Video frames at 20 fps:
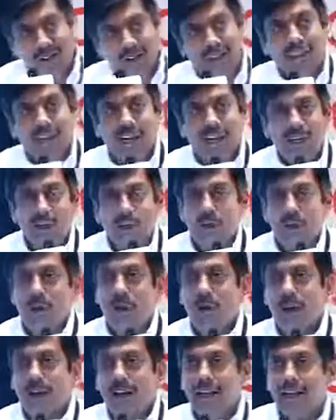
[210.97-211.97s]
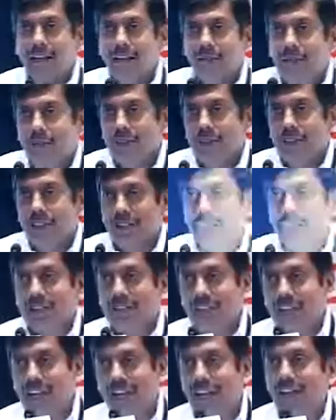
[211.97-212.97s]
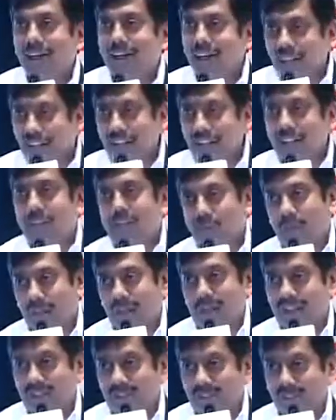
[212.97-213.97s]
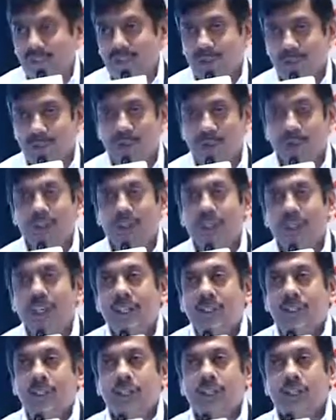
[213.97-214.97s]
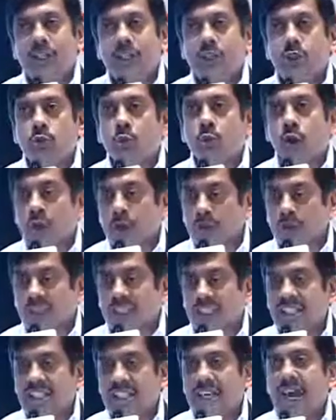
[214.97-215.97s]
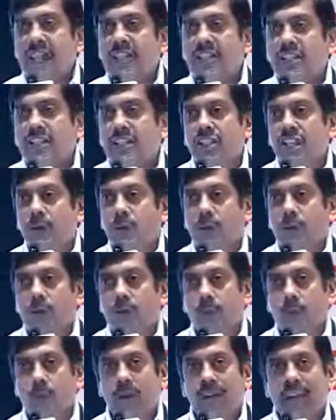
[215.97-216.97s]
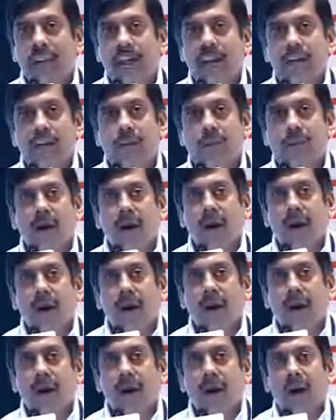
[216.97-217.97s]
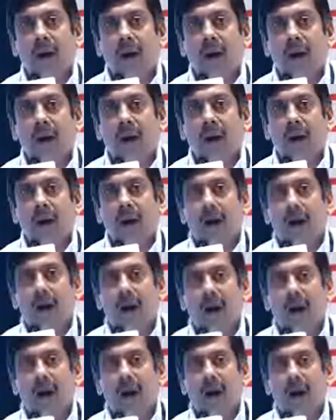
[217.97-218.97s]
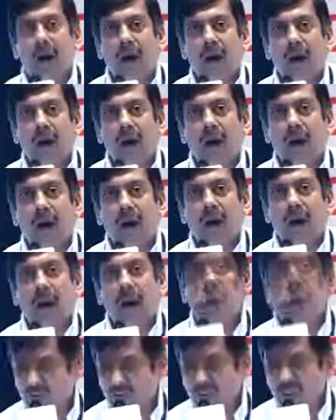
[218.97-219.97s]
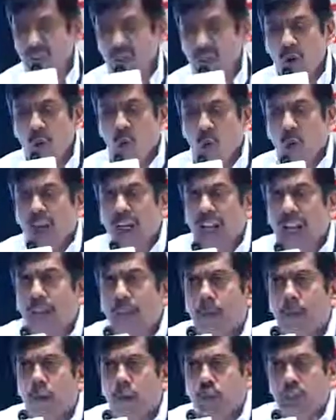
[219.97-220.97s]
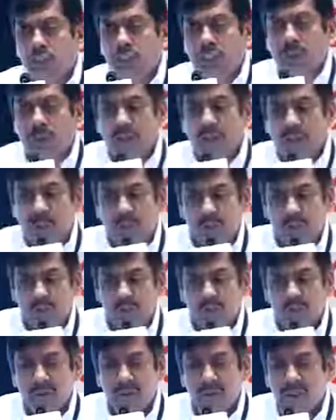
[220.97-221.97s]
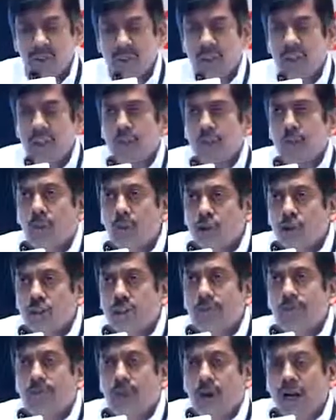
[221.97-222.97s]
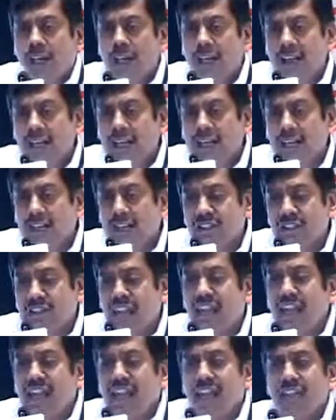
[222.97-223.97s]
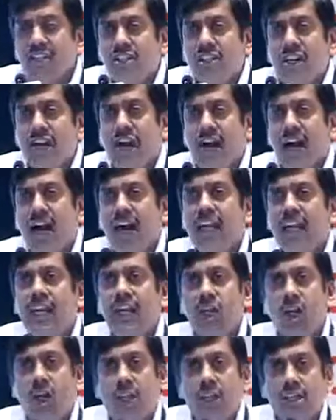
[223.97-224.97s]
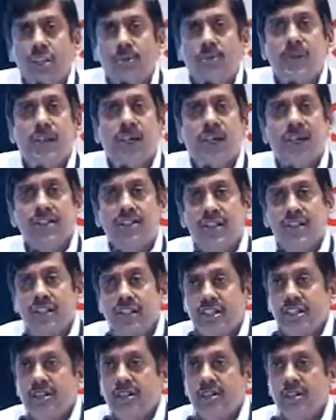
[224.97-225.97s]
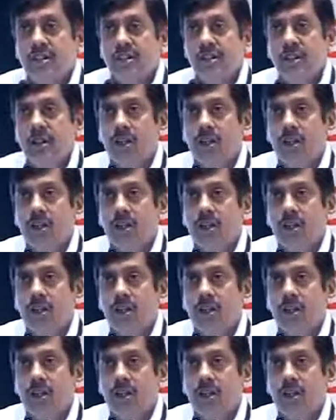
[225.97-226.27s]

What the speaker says: The most important thing is engaging a highly knowledgeable consultant. What we did was, we hired a consultant who played a very important role in terms of bridging the implementer, the software provider, and the customer.